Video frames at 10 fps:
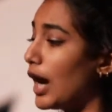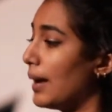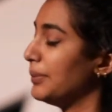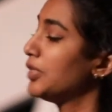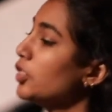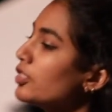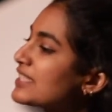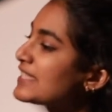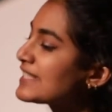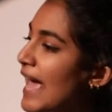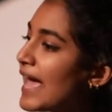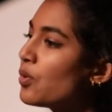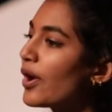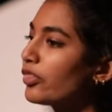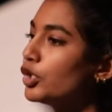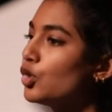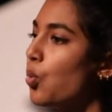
"I'm here to stay whether you